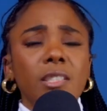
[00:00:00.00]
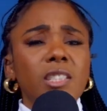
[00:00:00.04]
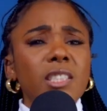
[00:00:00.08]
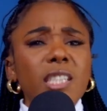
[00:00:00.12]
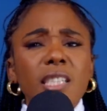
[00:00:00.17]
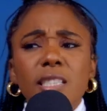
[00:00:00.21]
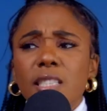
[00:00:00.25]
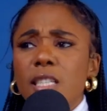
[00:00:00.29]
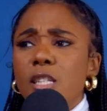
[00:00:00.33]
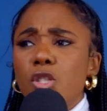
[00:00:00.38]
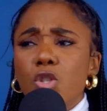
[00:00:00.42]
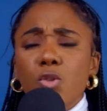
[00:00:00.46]

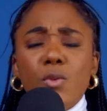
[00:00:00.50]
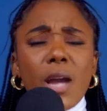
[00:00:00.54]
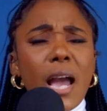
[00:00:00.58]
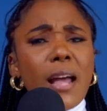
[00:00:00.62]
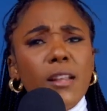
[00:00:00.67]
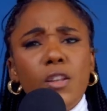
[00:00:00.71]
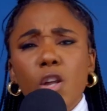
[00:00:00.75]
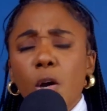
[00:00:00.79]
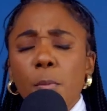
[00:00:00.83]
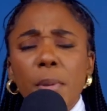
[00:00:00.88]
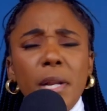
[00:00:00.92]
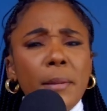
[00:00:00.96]
Just because you got
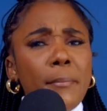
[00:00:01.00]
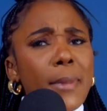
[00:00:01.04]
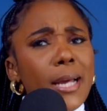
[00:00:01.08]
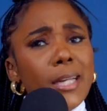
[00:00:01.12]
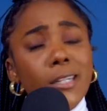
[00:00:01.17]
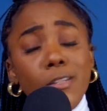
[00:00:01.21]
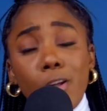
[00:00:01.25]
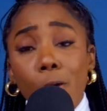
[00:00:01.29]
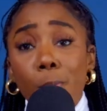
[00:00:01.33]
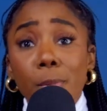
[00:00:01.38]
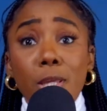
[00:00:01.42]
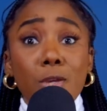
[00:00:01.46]
a little bit of
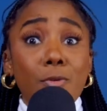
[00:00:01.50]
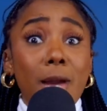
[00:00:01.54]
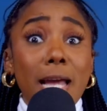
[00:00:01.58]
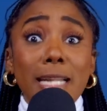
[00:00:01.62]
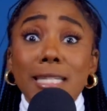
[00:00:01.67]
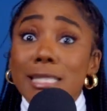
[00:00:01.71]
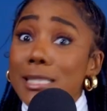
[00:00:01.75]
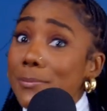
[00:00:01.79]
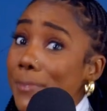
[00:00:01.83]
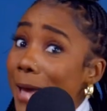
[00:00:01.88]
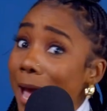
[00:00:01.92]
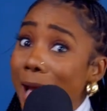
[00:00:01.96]
money don't mean you
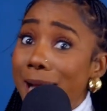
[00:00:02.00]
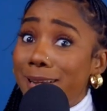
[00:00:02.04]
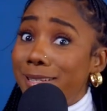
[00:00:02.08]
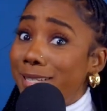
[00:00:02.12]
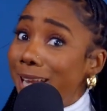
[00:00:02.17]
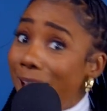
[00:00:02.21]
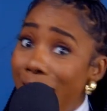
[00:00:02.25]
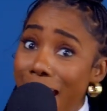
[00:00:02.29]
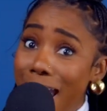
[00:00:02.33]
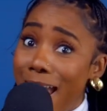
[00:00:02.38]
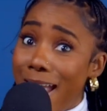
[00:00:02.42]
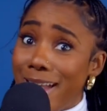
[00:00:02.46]
gotta spend
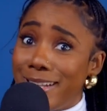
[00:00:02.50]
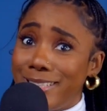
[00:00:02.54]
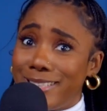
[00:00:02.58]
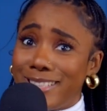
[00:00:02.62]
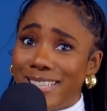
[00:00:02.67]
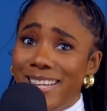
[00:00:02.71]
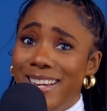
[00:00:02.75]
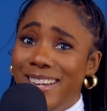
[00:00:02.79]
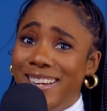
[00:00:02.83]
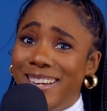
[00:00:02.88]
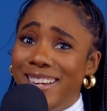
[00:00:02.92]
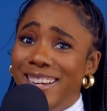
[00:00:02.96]

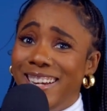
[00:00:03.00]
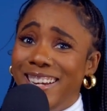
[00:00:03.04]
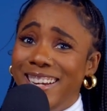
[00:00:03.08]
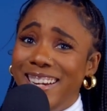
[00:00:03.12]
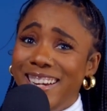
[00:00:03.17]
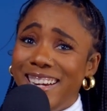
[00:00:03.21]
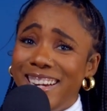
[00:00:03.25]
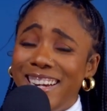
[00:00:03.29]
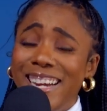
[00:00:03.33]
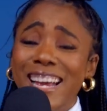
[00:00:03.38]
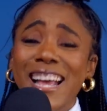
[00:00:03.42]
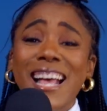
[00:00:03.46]
it.
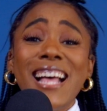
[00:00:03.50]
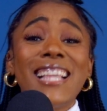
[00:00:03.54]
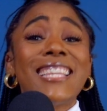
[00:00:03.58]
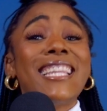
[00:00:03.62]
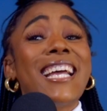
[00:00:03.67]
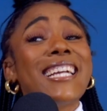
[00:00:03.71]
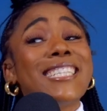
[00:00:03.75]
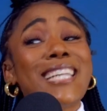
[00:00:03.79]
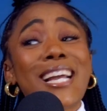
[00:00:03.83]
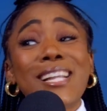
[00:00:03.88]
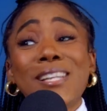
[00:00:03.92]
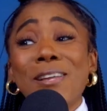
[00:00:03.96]

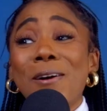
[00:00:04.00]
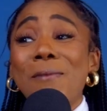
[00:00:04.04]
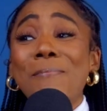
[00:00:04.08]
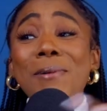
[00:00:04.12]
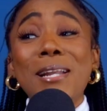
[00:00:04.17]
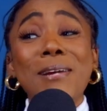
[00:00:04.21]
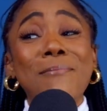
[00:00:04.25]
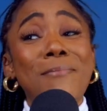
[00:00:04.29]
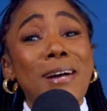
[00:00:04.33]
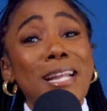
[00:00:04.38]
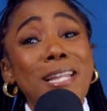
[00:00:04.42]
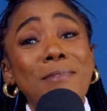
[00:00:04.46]
Like that little
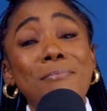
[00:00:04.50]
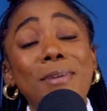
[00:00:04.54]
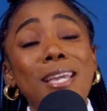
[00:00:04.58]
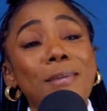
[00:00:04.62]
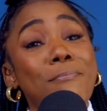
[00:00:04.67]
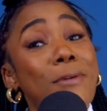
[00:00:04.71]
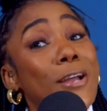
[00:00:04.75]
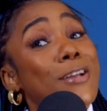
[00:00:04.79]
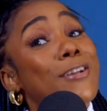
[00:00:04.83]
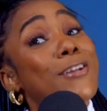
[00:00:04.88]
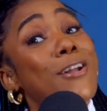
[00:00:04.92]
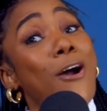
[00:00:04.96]
bit of money be
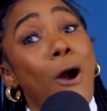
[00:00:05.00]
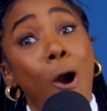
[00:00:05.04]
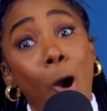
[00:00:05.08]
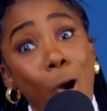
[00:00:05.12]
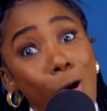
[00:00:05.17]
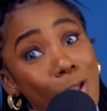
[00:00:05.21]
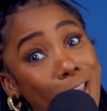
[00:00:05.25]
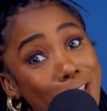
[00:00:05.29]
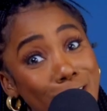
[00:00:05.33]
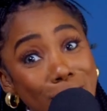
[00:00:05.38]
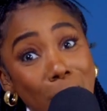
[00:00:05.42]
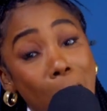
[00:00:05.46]
burning a
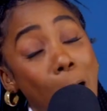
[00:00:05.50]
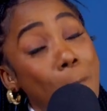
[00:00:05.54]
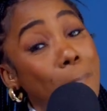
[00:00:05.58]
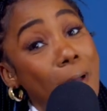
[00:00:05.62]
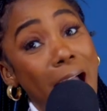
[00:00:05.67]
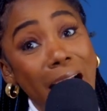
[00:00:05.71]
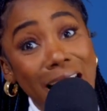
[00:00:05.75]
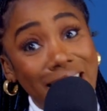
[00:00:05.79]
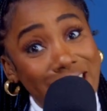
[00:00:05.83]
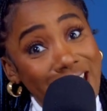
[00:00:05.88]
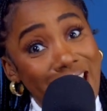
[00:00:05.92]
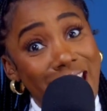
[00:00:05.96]
hole in your
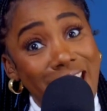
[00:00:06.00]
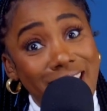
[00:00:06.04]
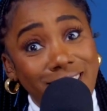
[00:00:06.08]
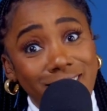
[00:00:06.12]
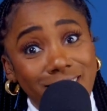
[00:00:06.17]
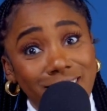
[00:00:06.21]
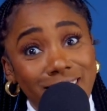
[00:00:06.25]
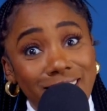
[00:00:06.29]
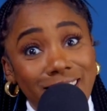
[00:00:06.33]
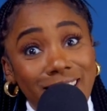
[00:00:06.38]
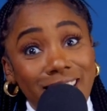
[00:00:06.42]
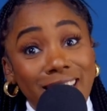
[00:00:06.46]
pocket.
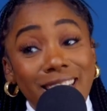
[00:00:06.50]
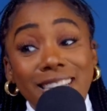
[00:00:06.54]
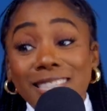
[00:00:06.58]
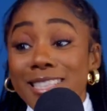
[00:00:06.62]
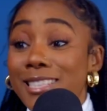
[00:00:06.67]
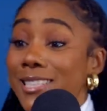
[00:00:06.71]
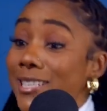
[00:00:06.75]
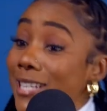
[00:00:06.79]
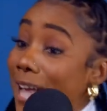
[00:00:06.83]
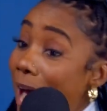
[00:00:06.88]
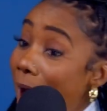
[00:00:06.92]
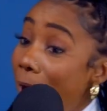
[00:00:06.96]

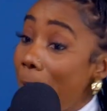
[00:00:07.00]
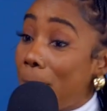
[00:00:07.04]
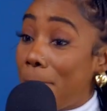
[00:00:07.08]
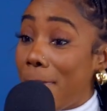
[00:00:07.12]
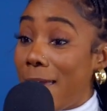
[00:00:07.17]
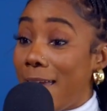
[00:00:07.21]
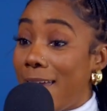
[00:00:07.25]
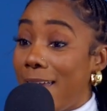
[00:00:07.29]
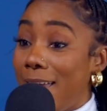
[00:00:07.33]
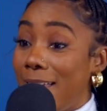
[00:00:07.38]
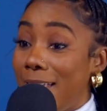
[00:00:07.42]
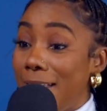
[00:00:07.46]
Stop
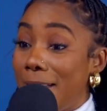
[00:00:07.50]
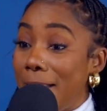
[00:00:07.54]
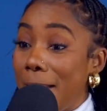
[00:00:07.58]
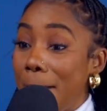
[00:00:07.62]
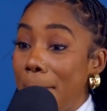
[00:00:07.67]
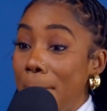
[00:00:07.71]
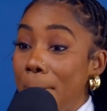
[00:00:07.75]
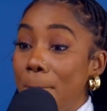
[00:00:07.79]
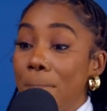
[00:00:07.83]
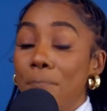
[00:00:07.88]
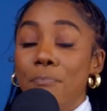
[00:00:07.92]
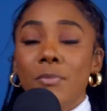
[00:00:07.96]
it.
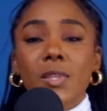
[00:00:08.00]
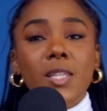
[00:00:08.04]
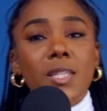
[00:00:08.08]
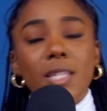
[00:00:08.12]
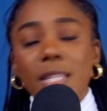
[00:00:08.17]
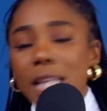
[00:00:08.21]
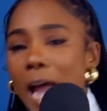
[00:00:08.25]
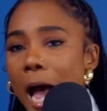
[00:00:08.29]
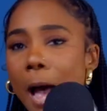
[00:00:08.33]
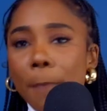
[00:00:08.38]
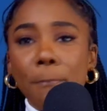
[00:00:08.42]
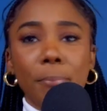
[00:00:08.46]

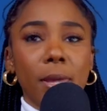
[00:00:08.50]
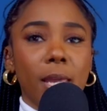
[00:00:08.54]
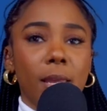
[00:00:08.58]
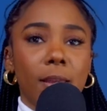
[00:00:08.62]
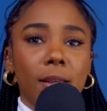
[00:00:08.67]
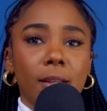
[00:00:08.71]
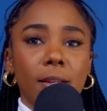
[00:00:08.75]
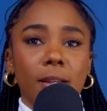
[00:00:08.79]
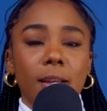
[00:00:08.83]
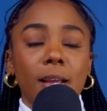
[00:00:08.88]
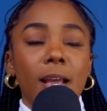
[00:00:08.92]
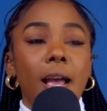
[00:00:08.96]
Stop
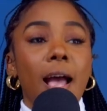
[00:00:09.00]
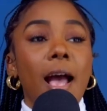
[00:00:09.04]
it.